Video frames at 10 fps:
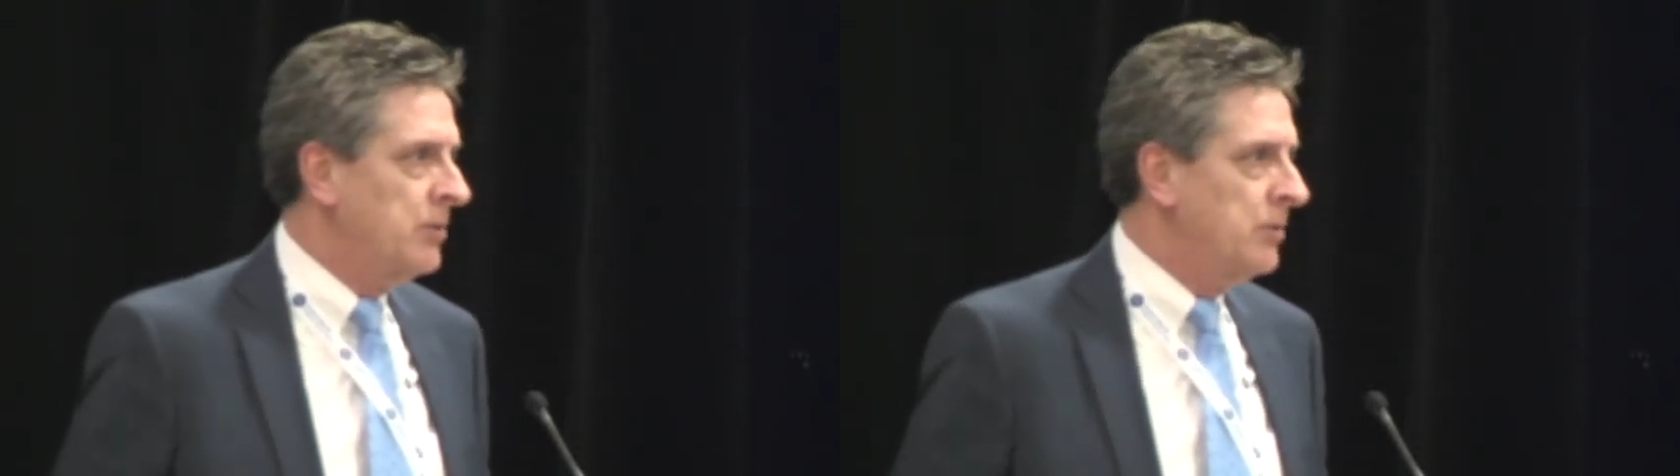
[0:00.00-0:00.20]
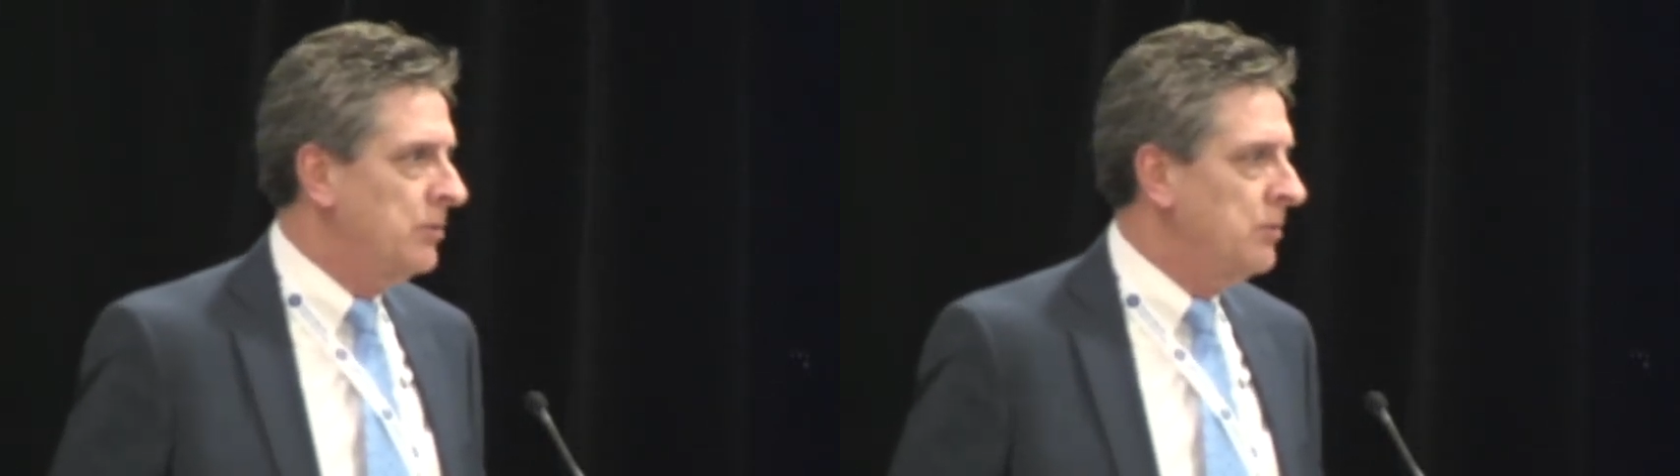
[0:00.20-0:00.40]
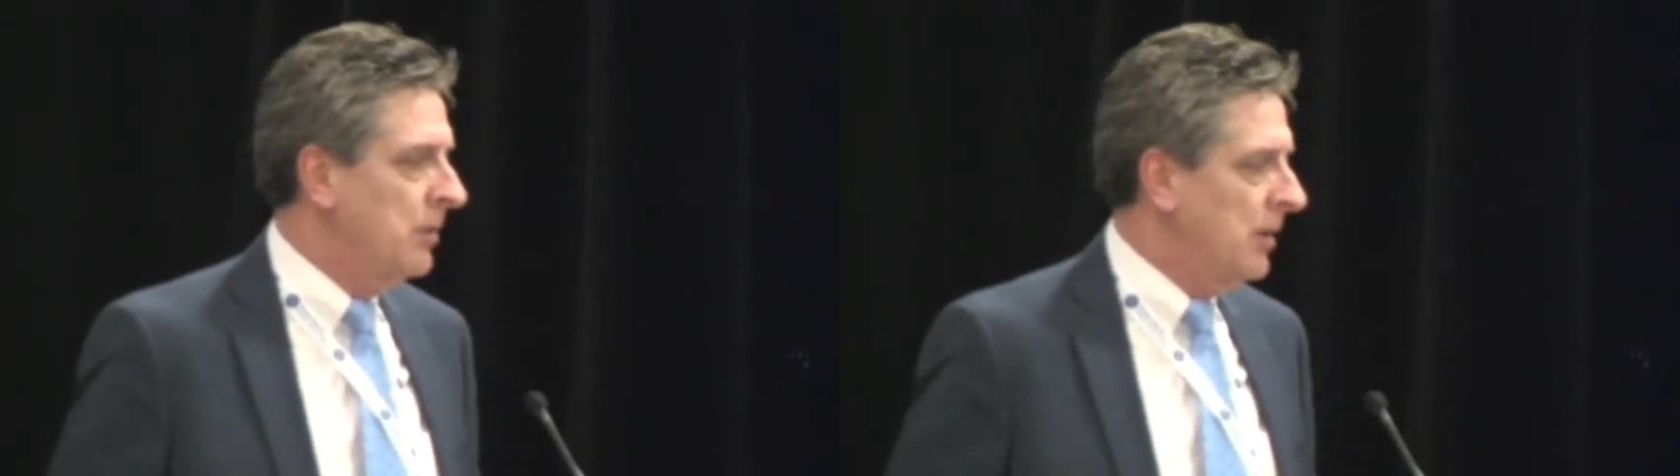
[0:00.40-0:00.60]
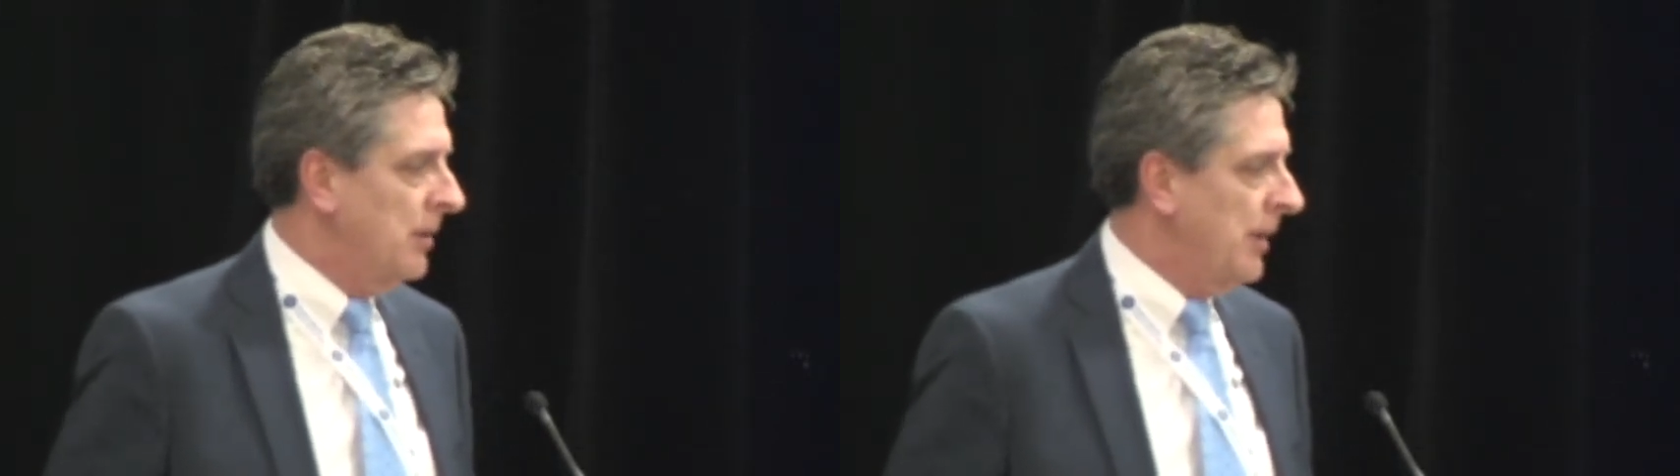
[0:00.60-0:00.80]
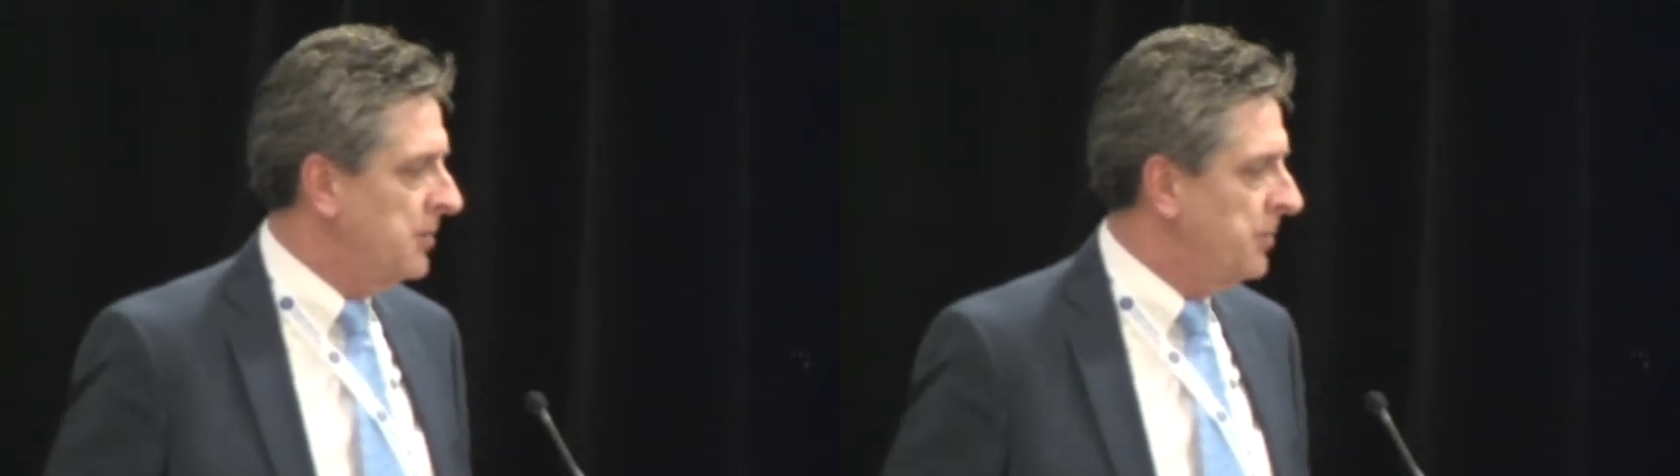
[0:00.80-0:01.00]
to
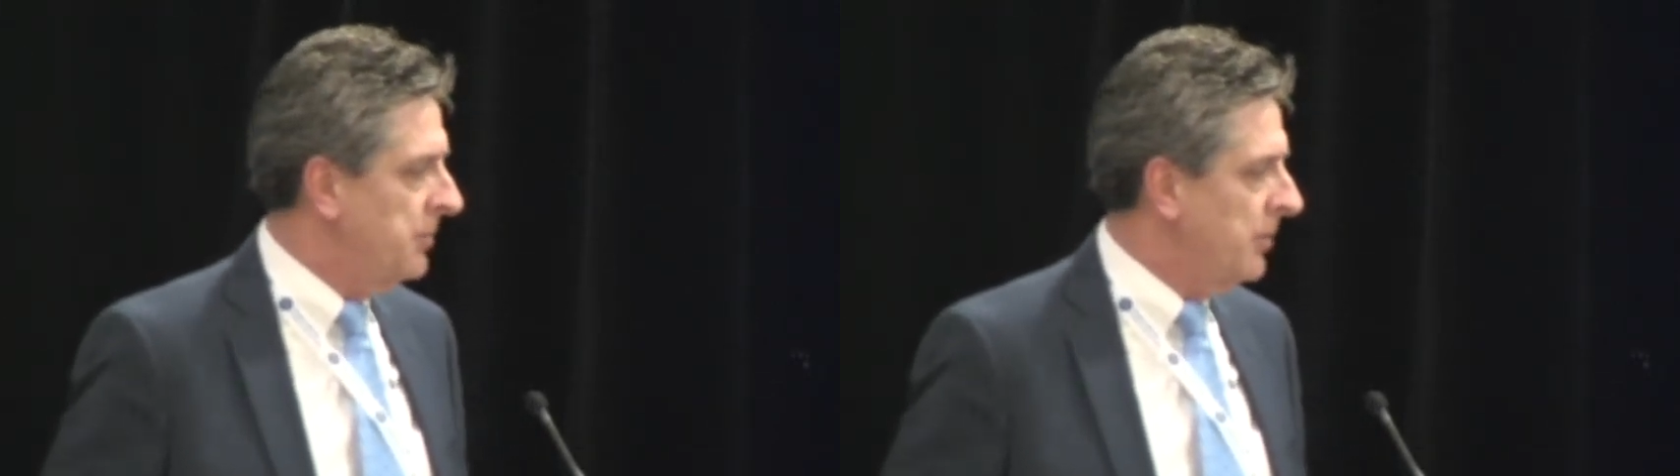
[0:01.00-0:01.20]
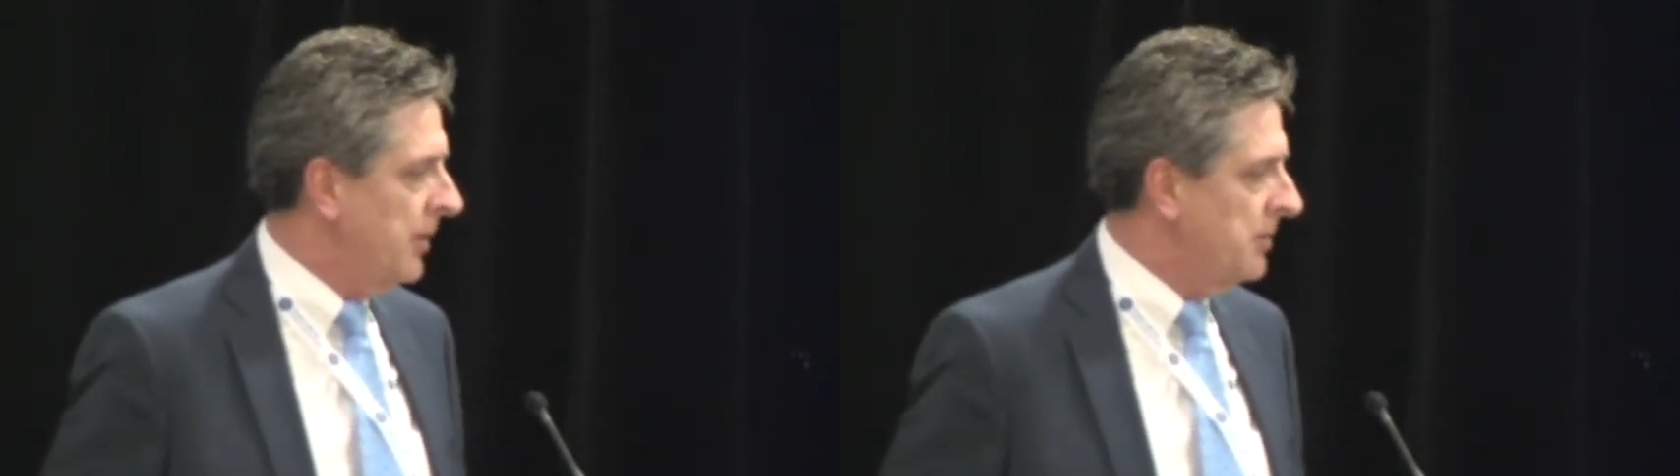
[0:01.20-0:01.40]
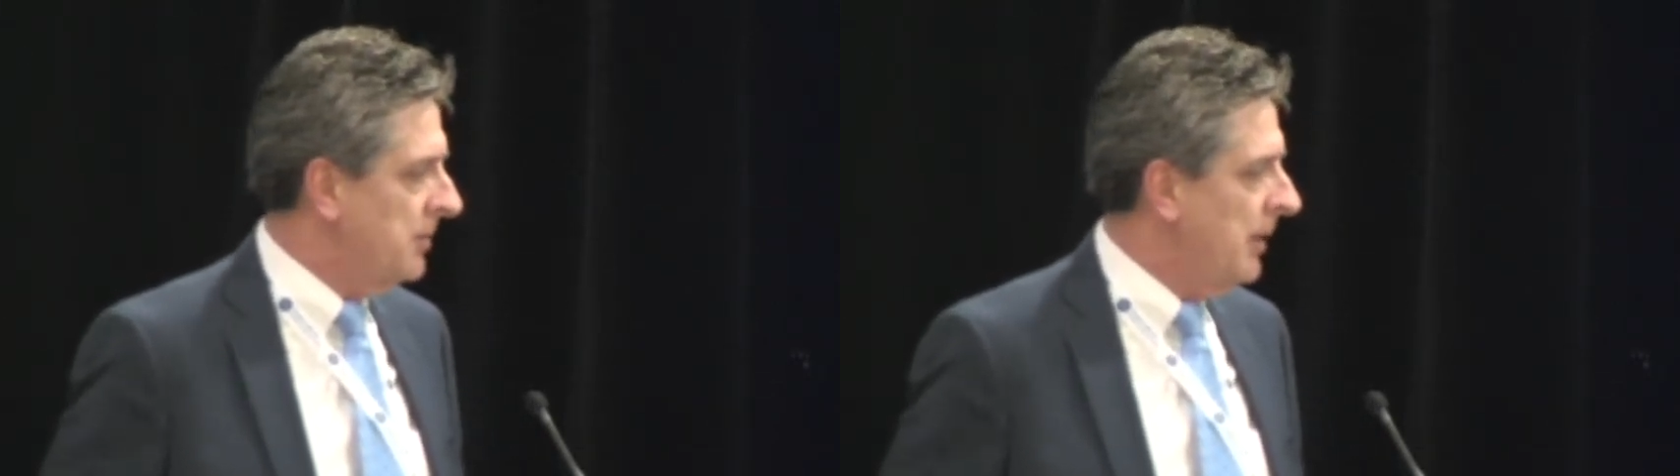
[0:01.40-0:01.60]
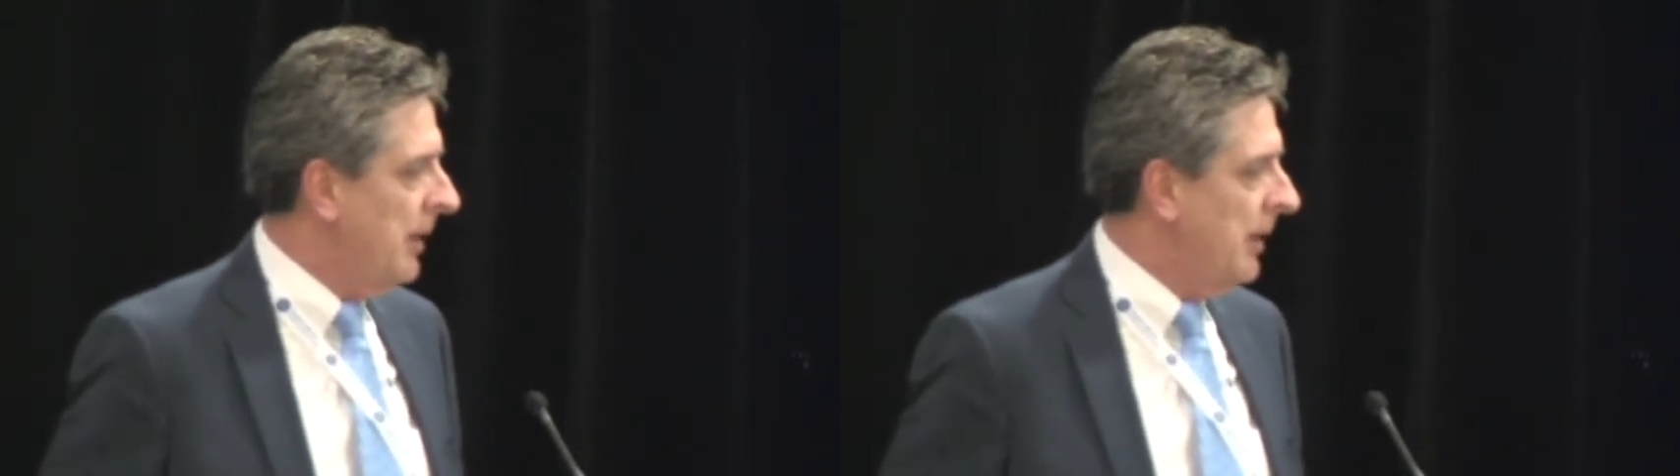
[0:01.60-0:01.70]
high-speed rail.